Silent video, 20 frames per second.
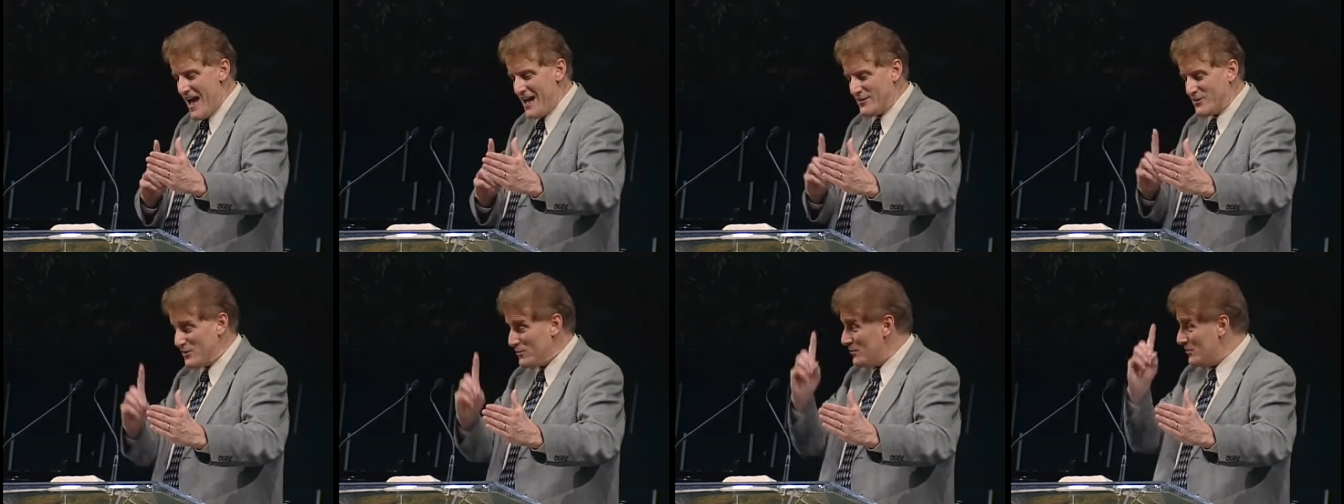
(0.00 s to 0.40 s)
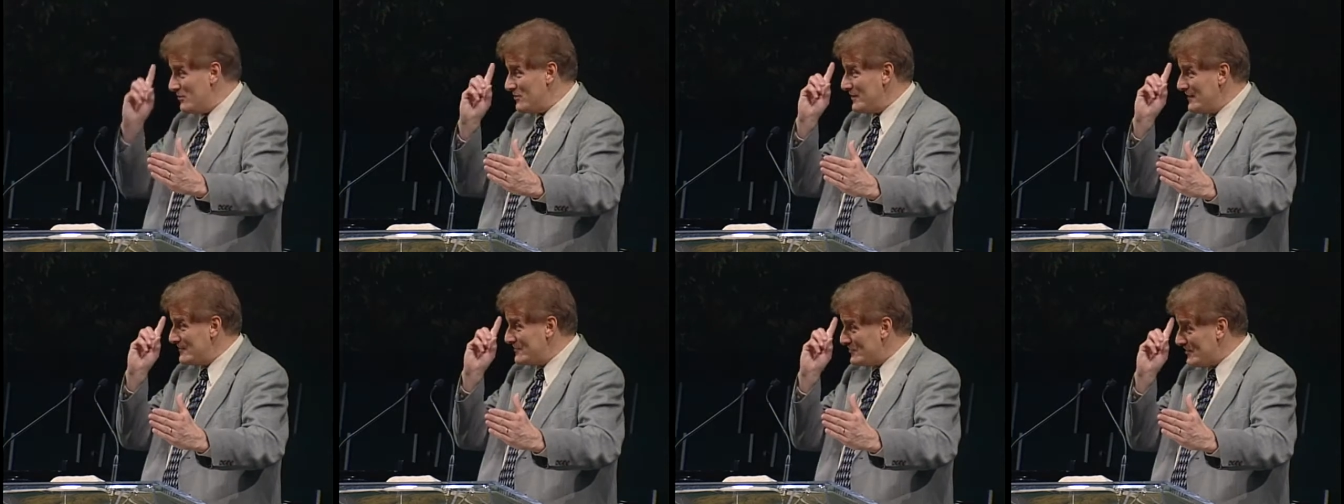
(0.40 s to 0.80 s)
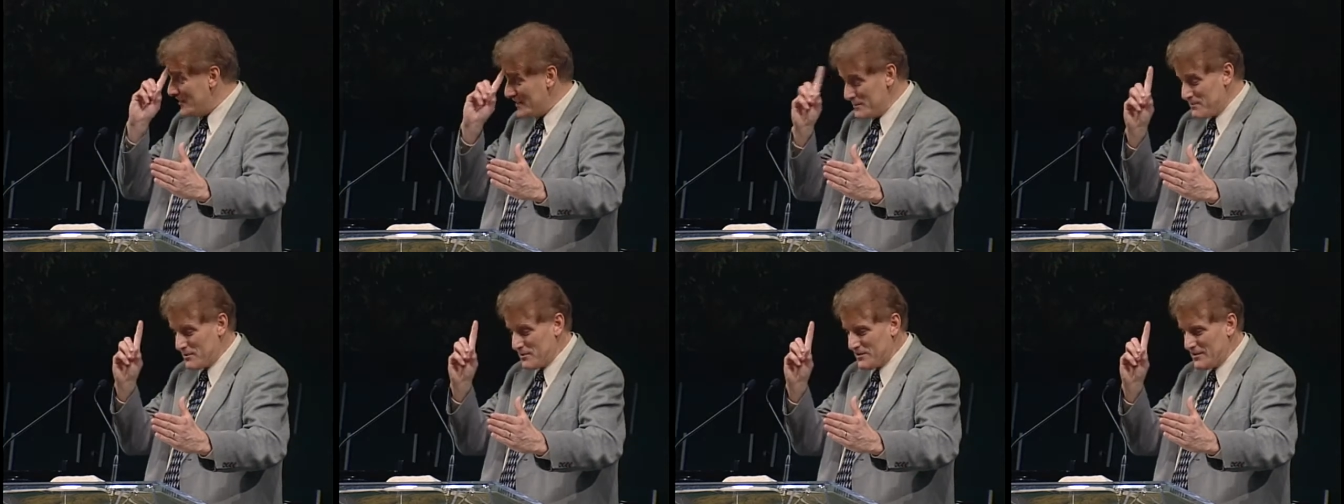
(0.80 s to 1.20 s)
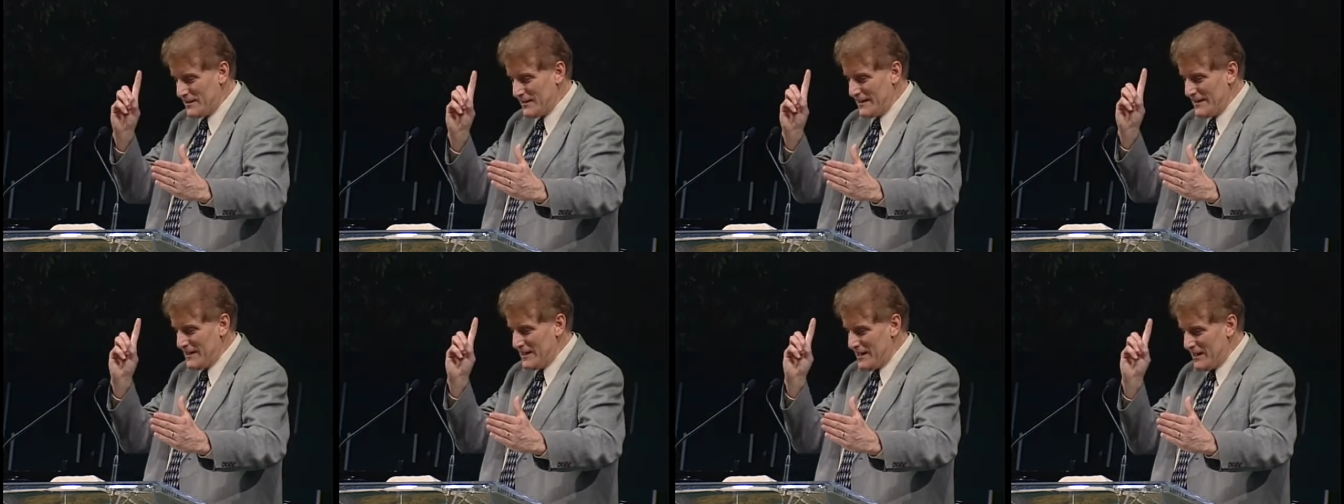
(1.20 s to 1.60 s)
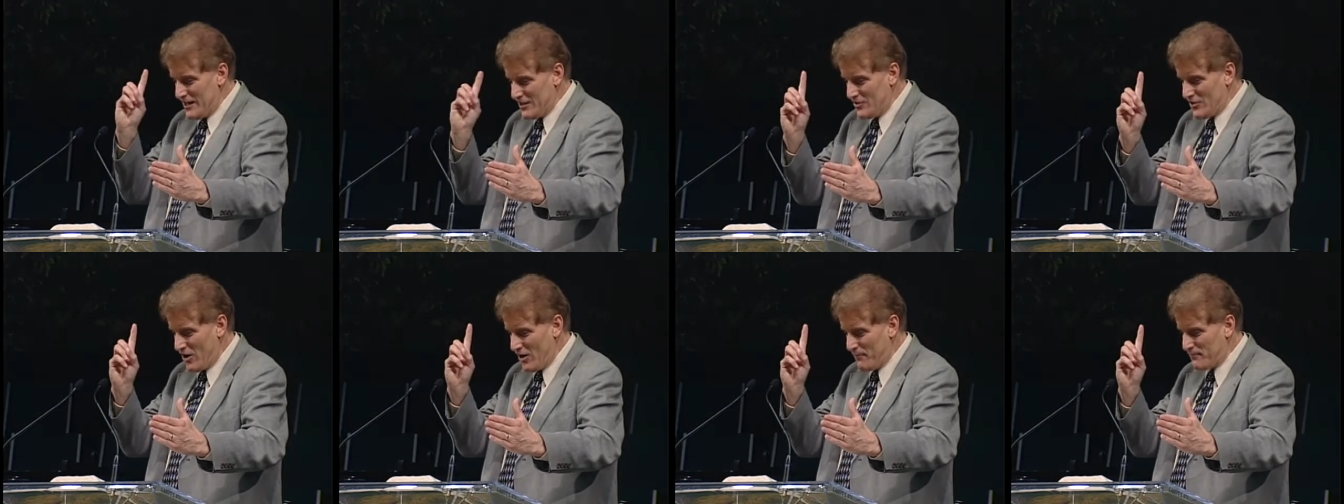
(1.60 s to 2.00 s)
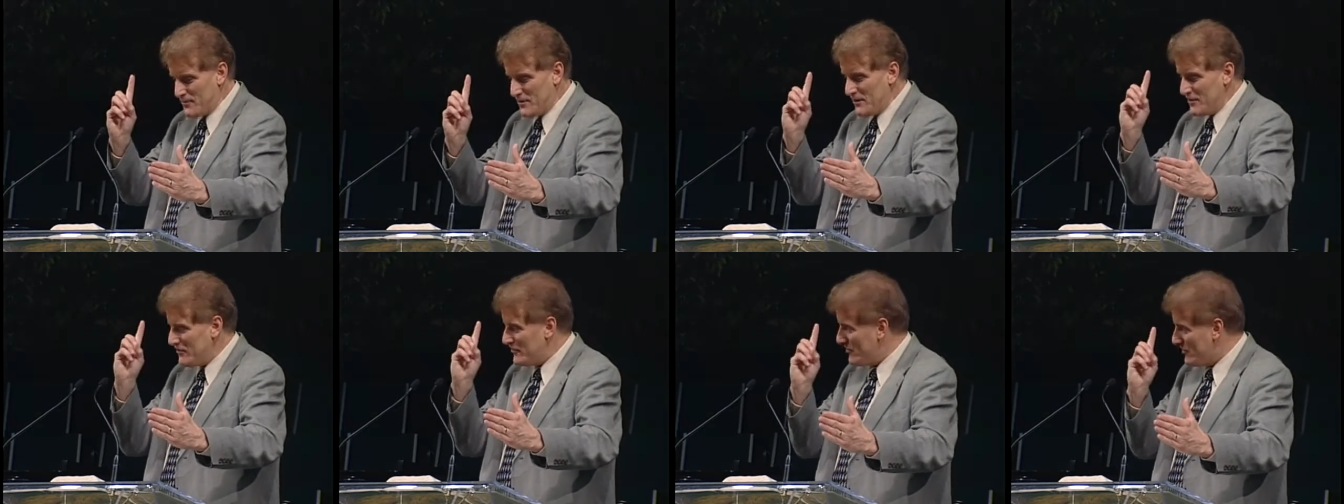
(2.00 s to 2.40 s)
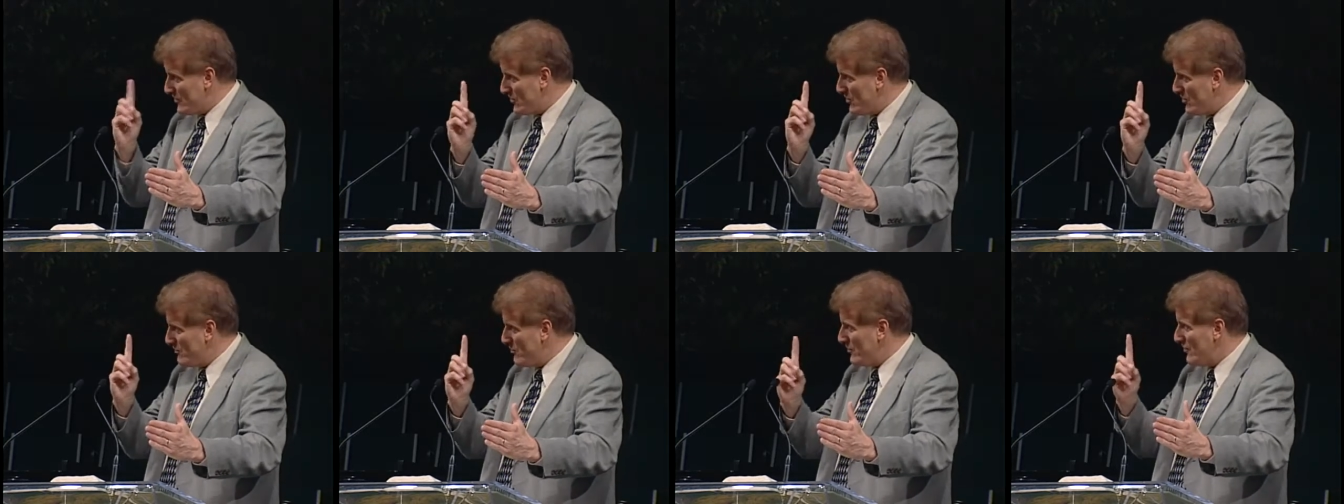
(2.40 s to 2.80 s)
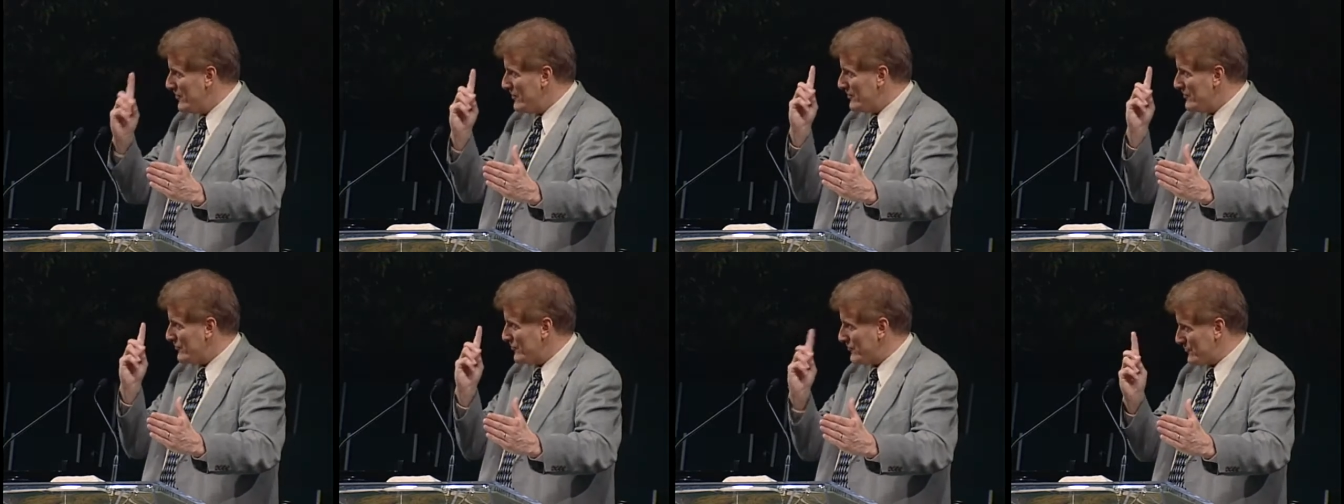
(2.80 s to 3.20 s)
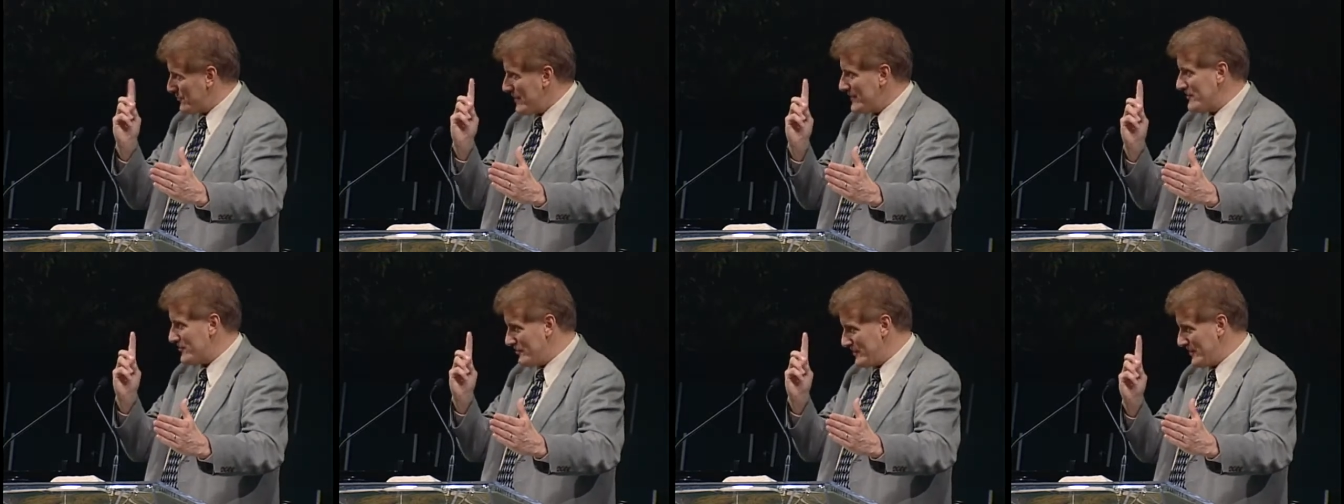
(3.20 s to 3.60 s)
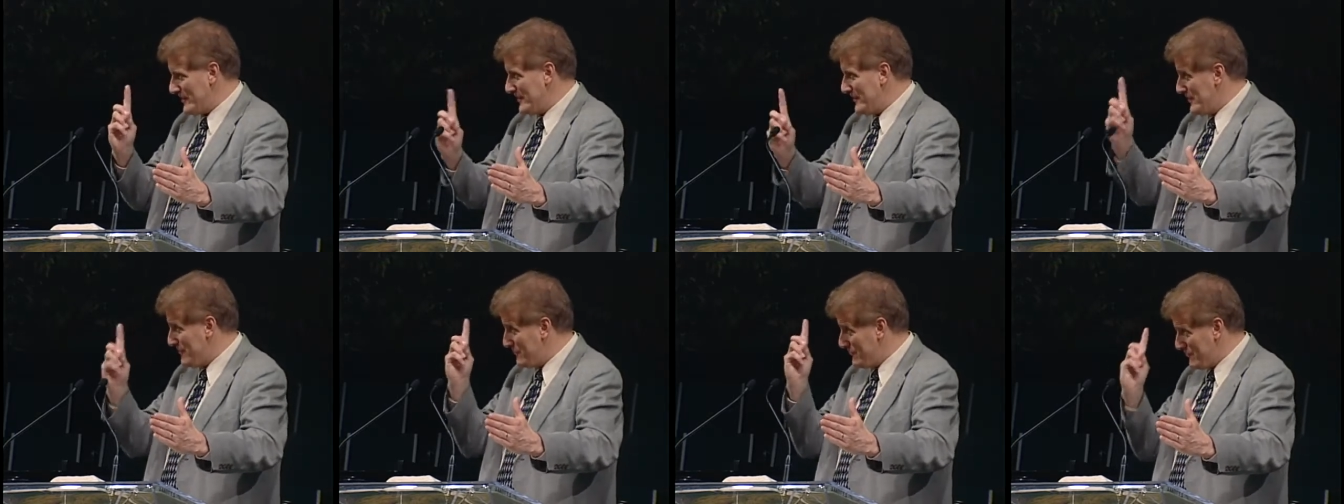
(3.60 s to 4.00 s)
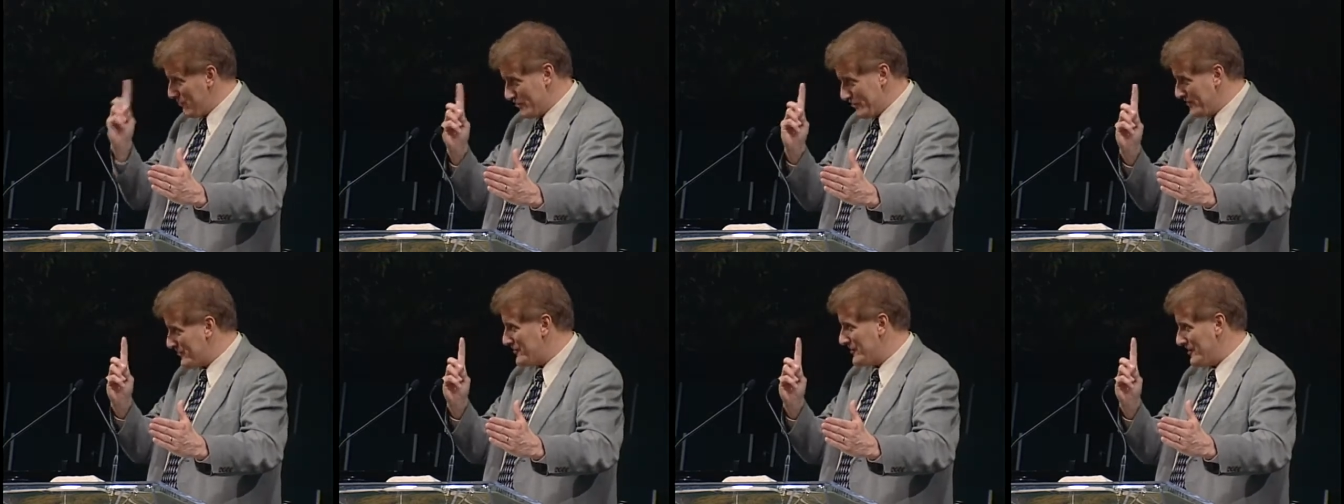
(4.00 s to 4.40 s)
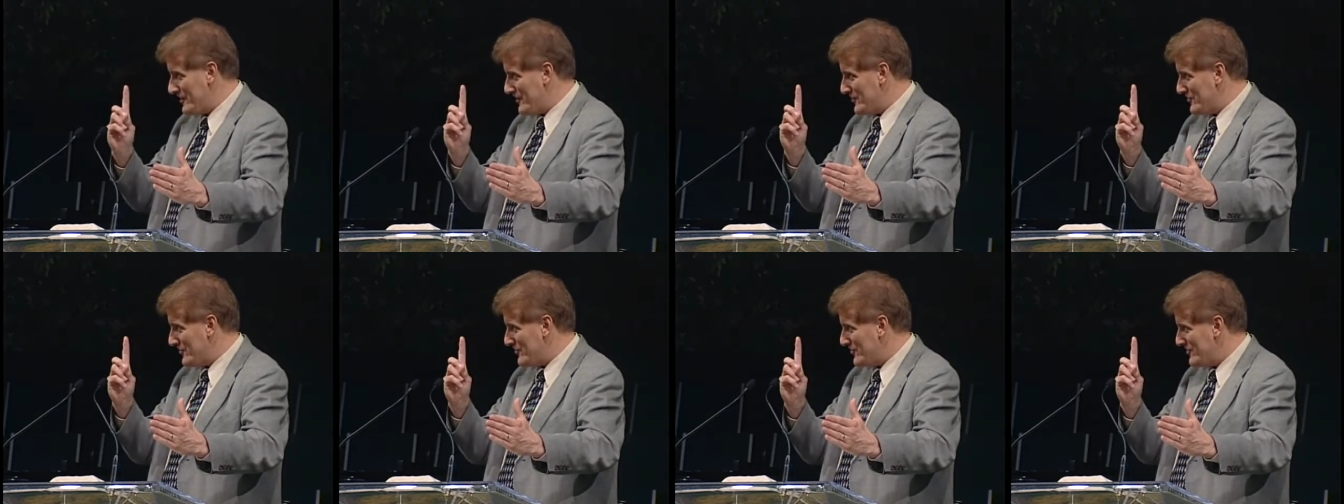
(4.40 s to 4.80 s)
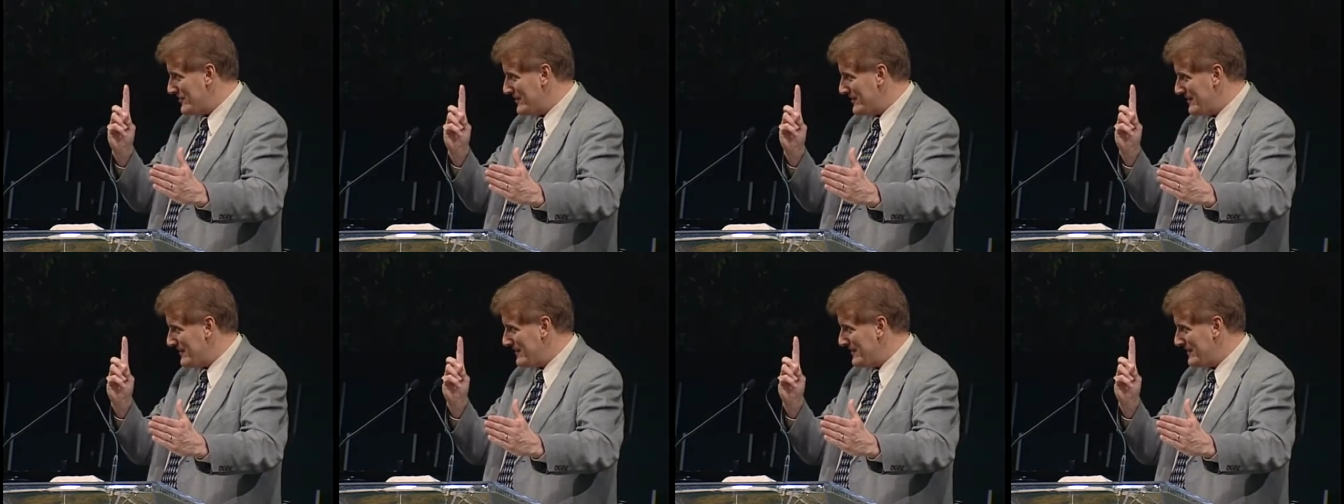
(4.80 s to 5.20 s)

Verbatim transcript: and you will deliberately adopt the global strategy for the church